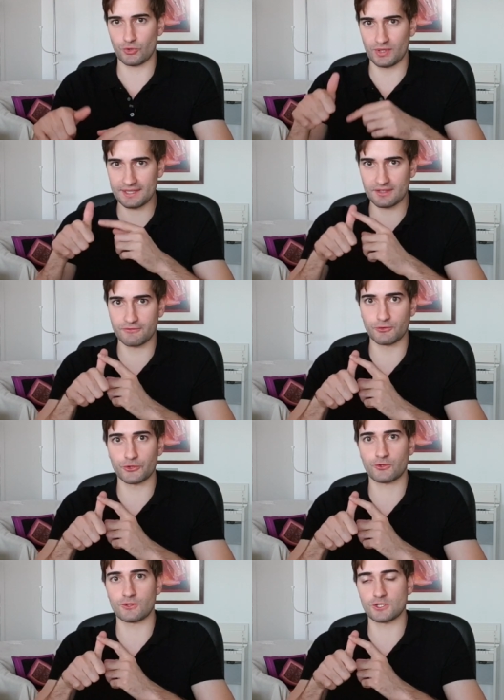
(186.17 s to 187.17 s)
So that's the
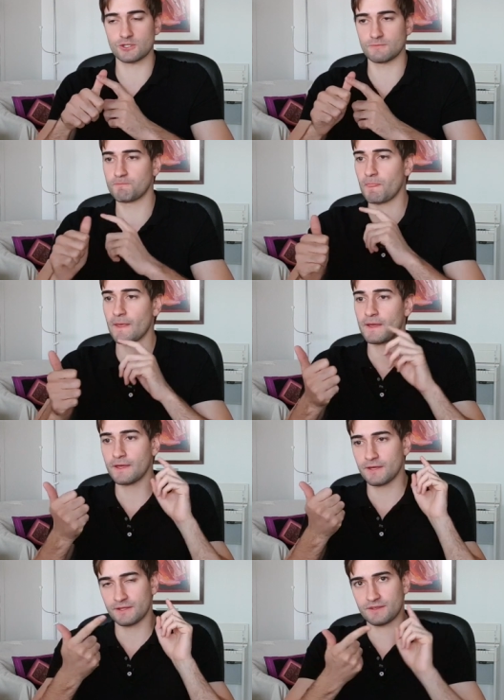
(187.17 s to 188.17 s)
first condition.
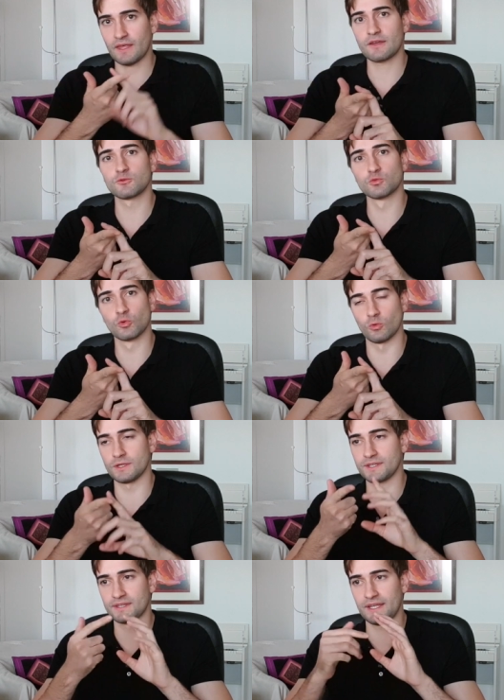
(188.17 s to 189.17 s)
Second
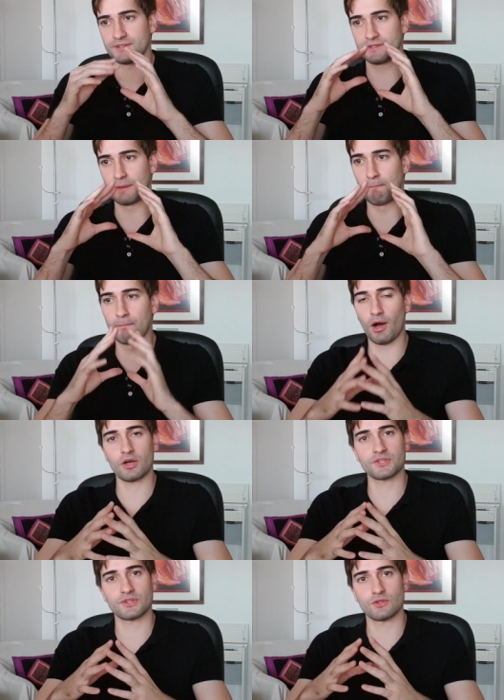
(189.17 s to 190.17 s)
rule is that the
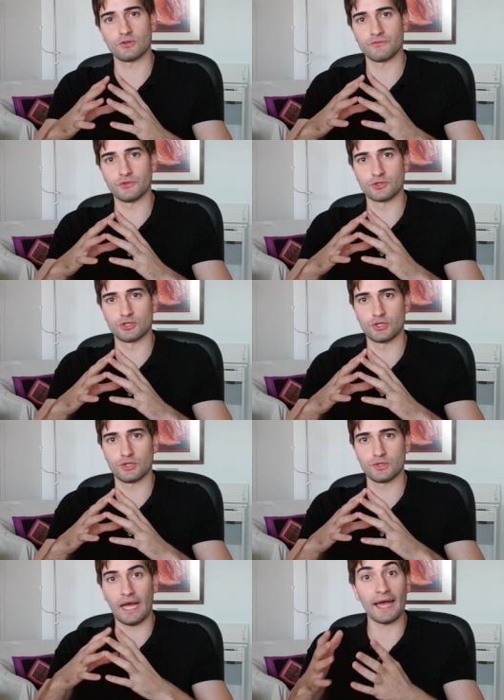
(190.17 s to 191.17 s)
box of
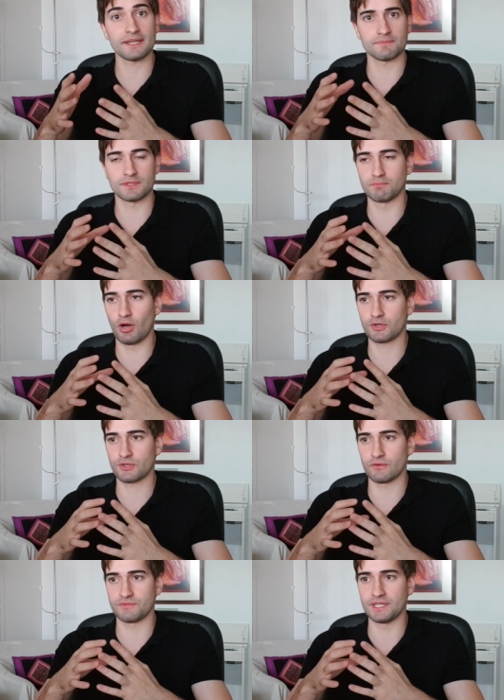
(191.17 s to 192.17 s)
your item, the
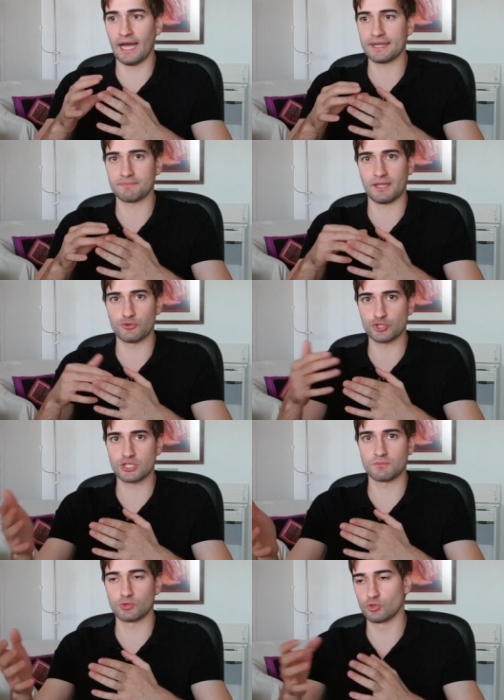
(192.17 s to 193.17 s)
box of the item that you
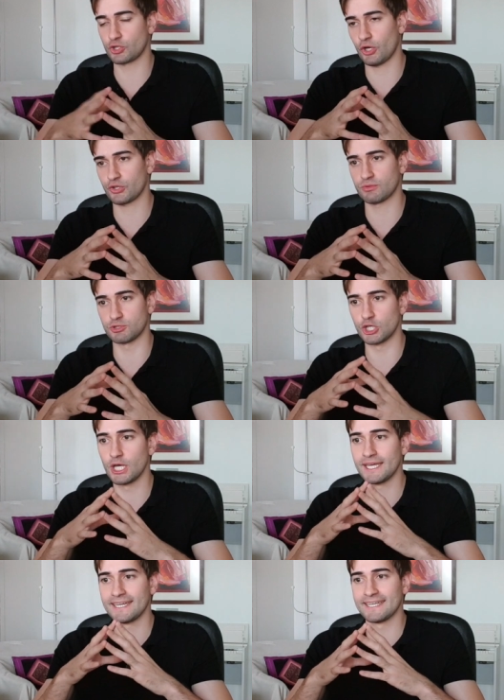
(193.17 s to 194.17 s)
ship to your customer
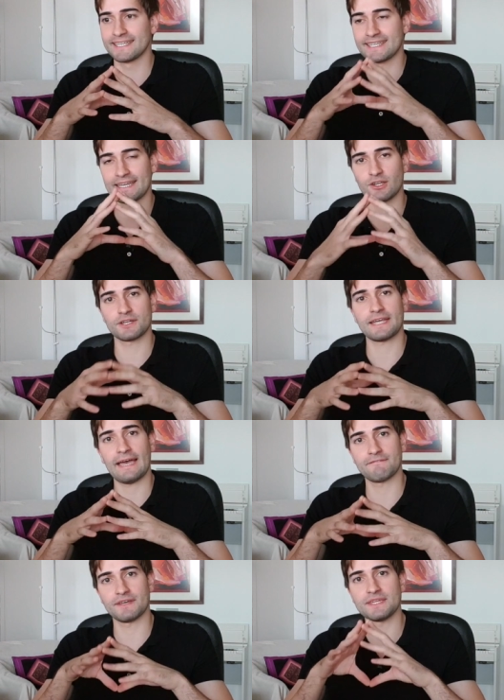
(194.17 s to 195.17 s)
cannot
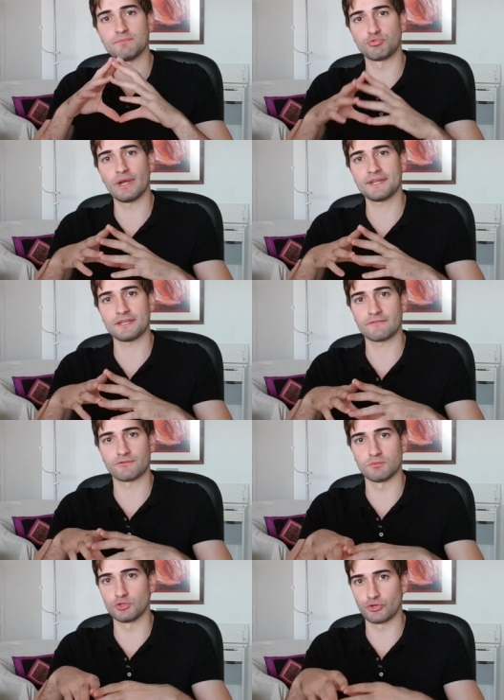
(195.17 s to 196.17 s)
have any branding
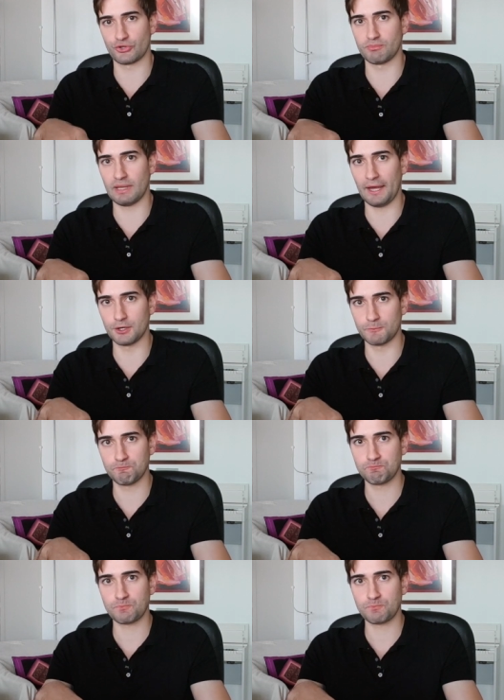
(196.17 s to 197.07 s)
from your supplier.